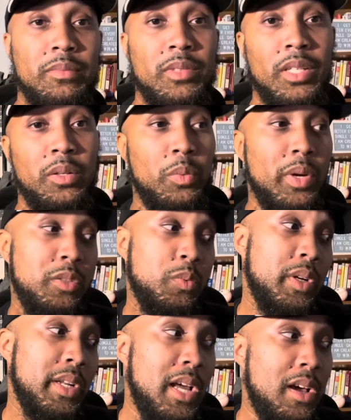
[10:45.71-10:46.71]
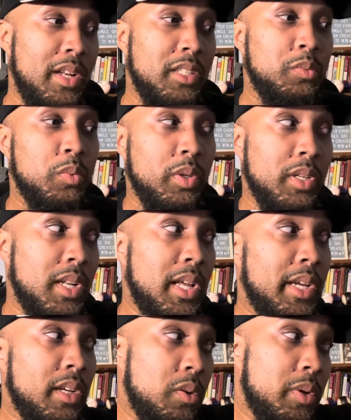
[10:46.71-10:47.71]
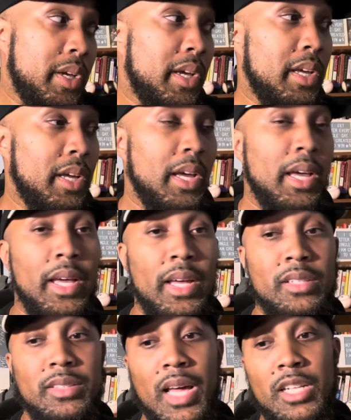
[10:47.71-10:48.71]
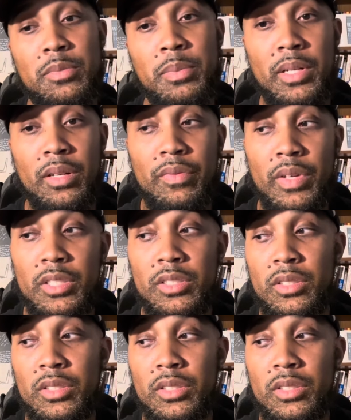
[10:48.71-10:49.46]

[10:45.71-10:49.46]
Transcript: And the way it's working out, that's working like, okay, it's not a split division.